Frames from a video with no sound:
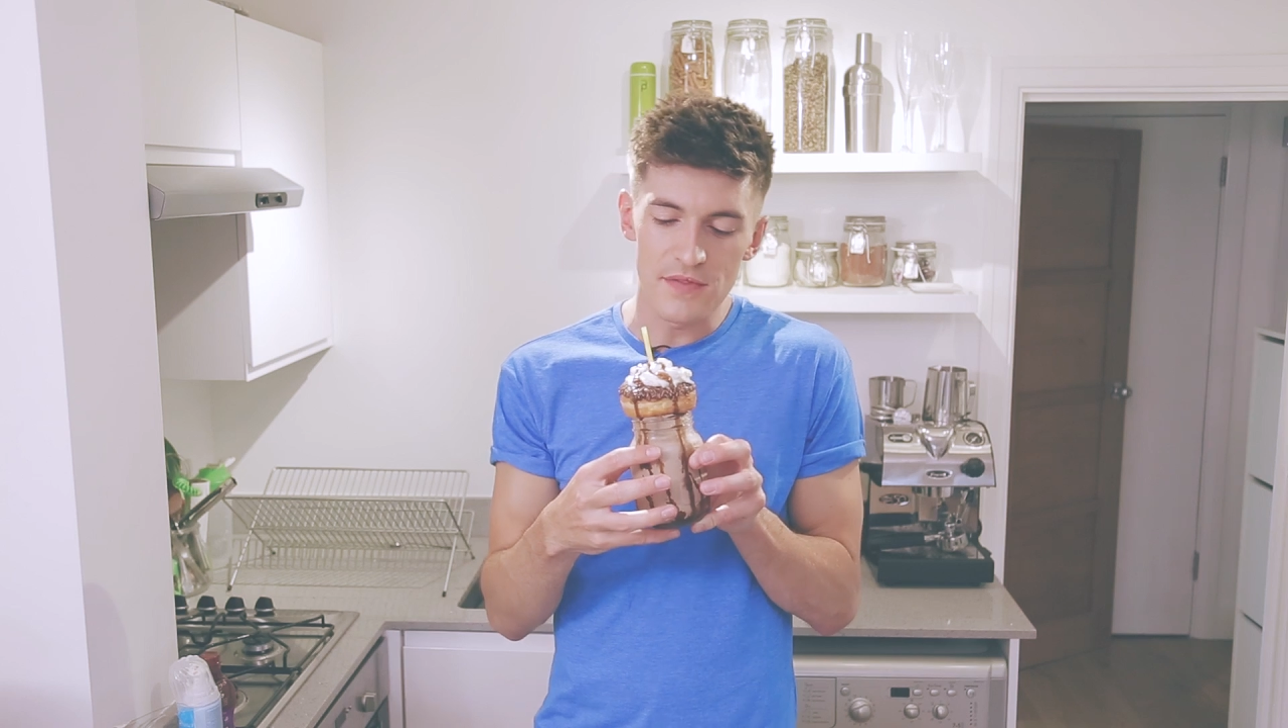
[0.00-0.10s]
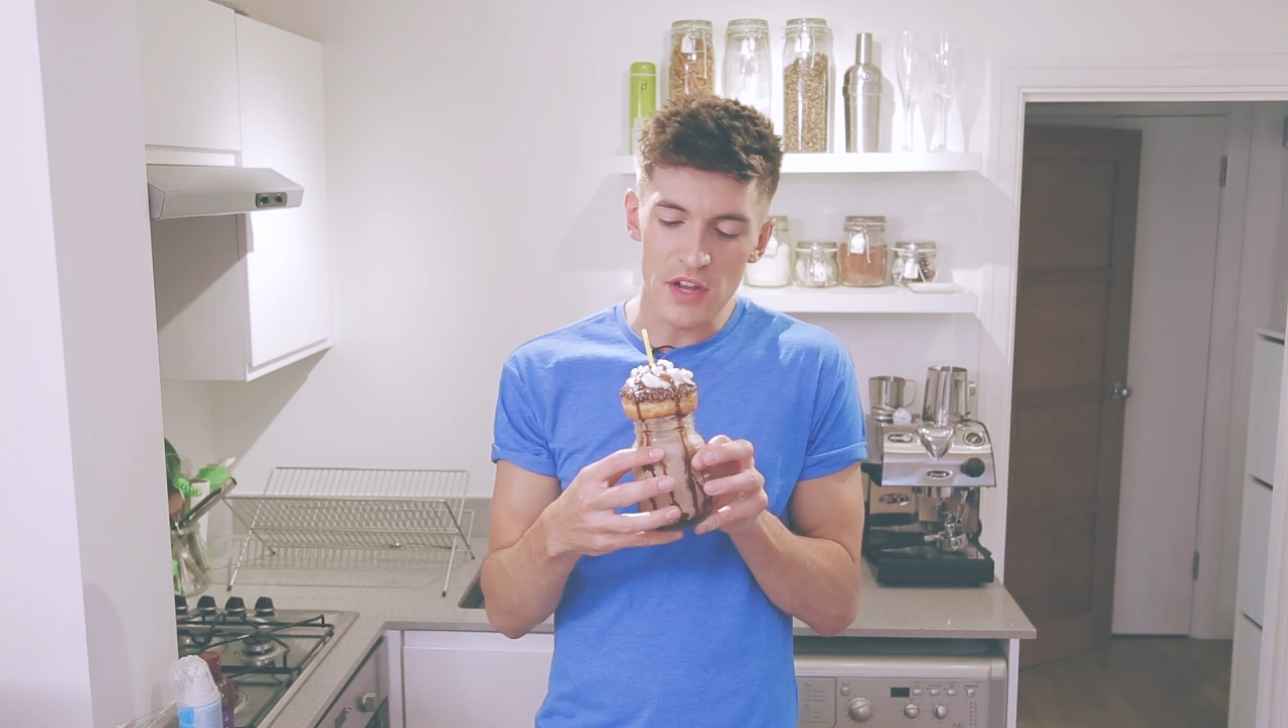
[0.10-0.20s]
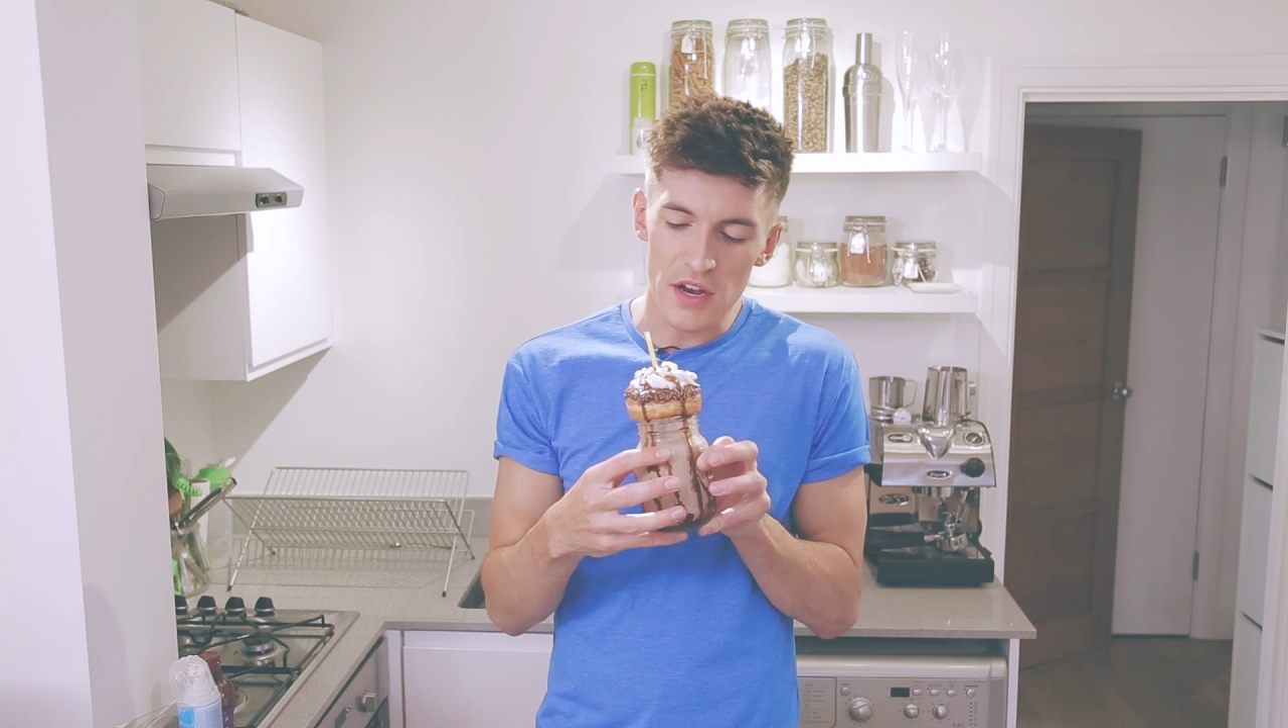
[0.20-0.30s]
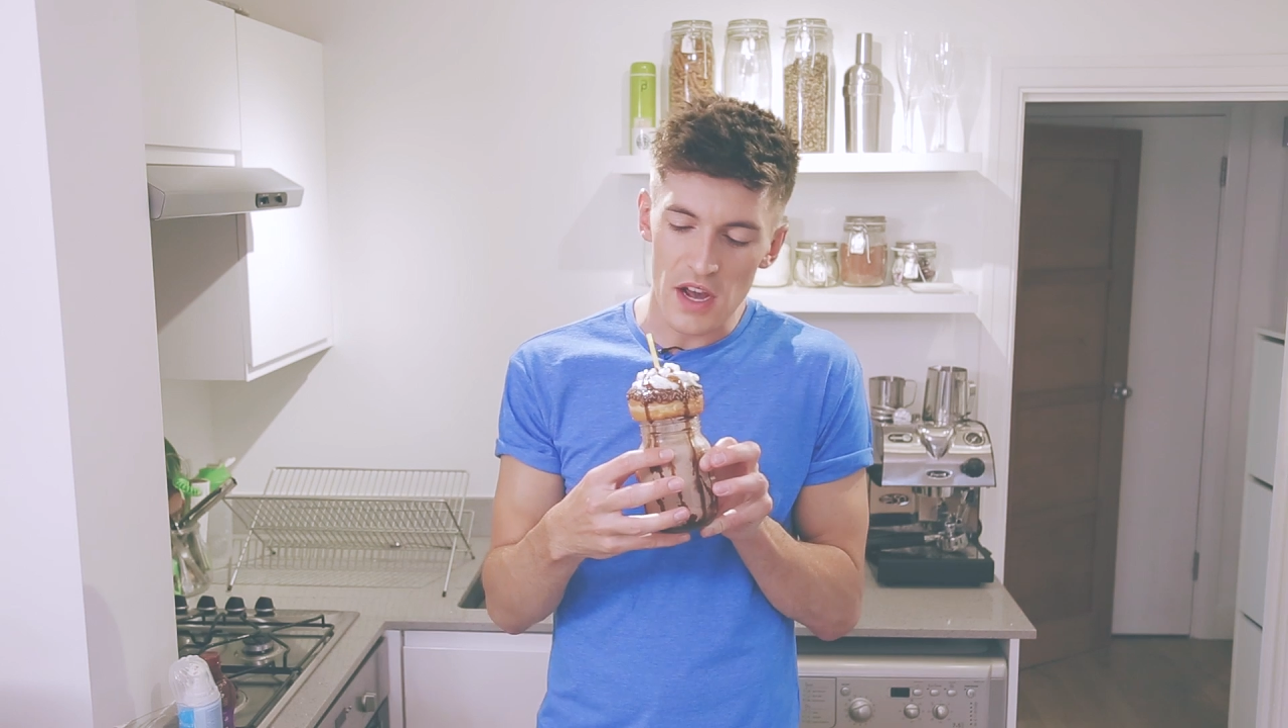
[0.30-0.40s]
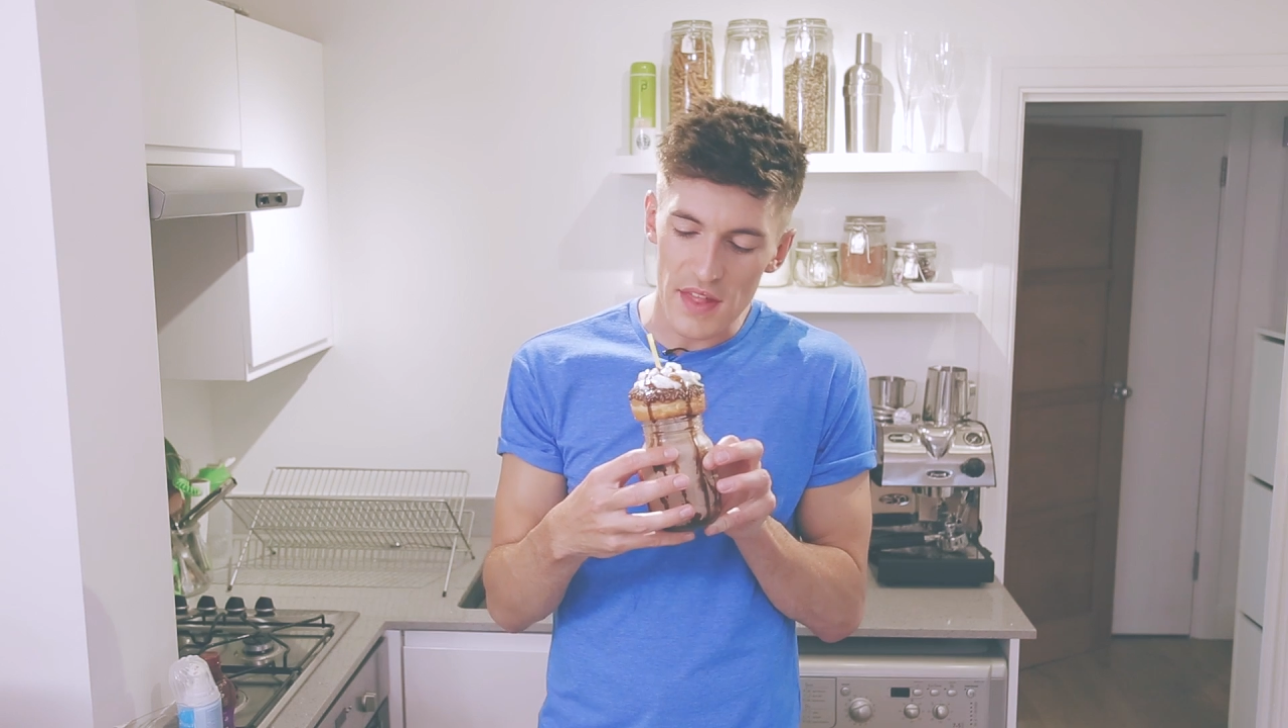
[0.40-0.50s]
of
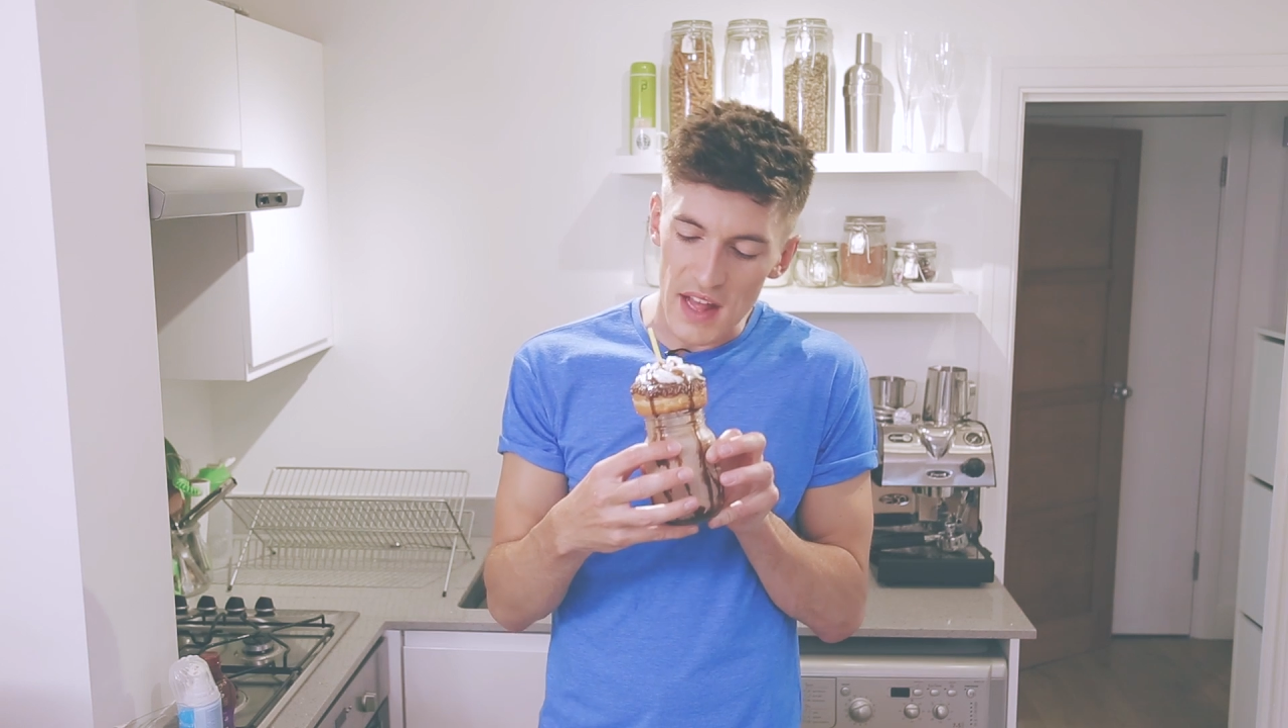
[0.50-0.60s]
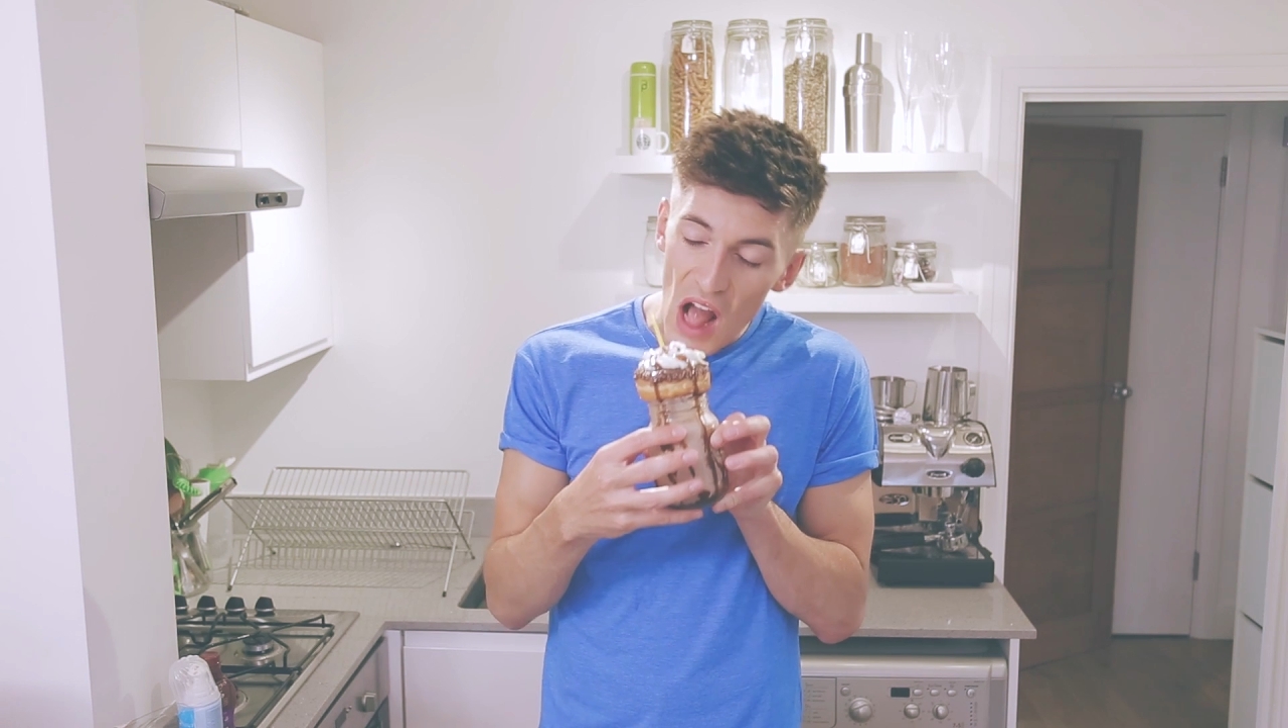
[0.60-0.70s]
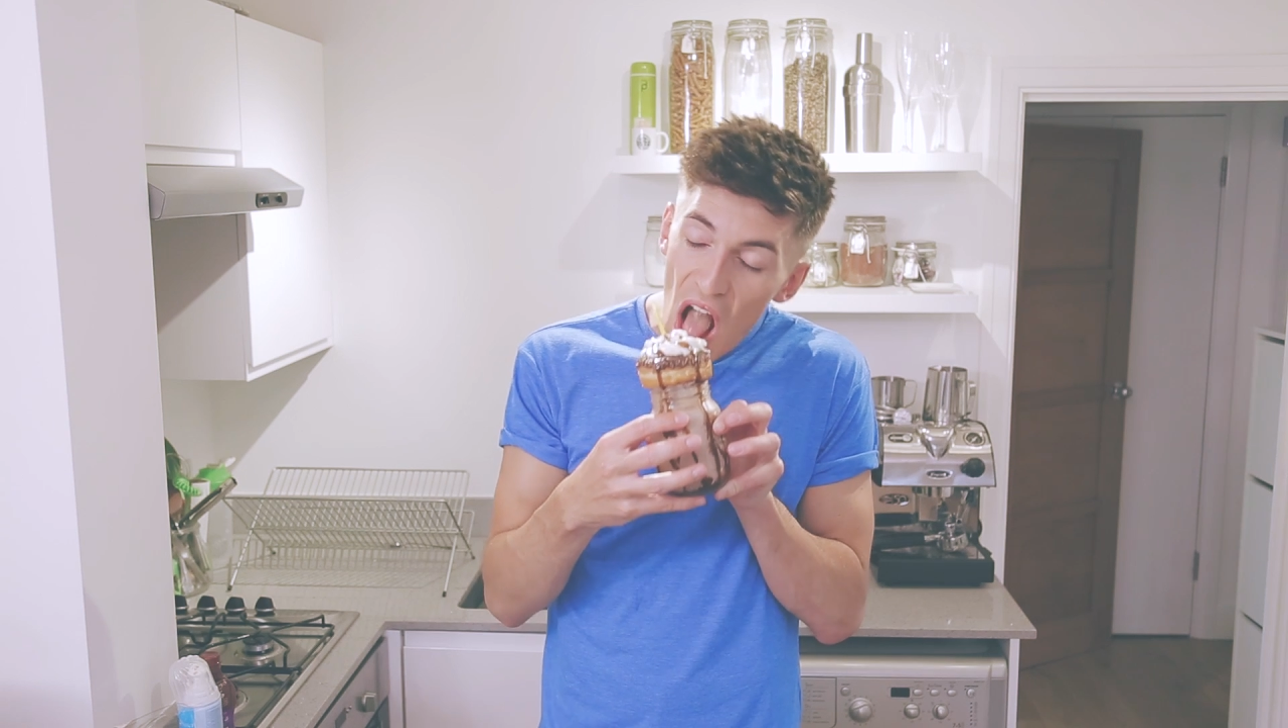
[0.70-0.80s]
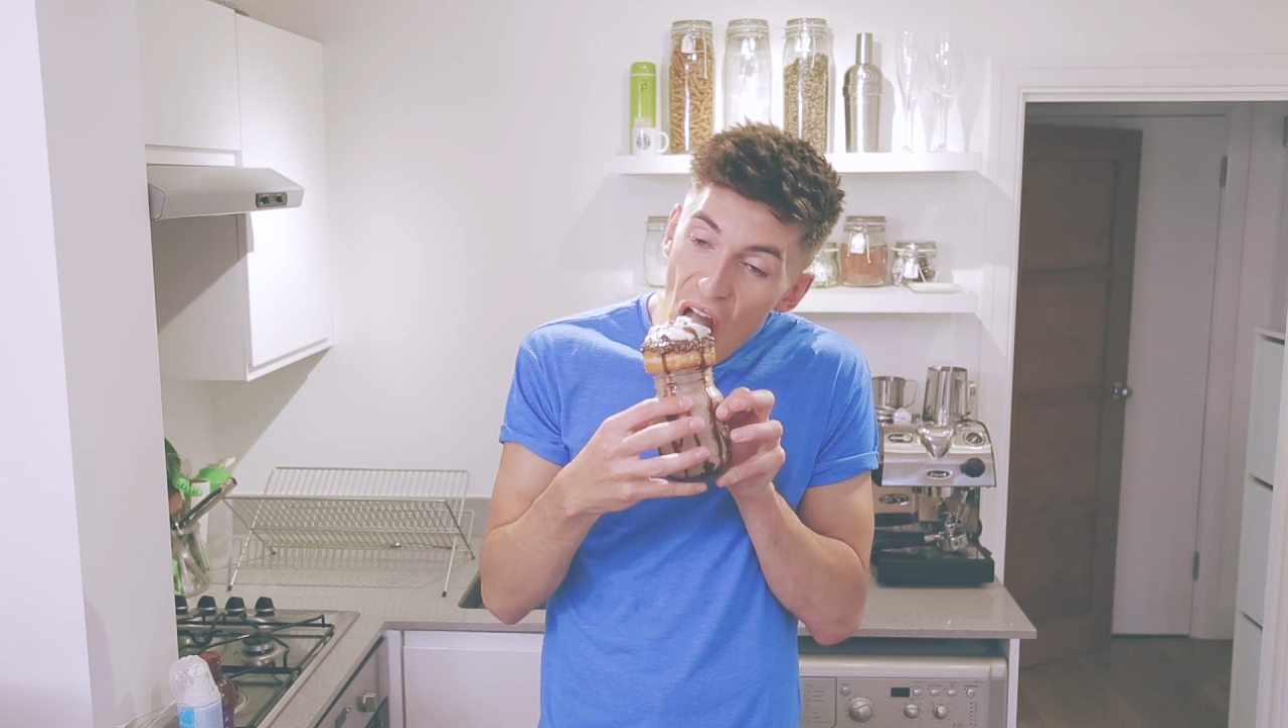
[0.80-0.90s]
donut, I think.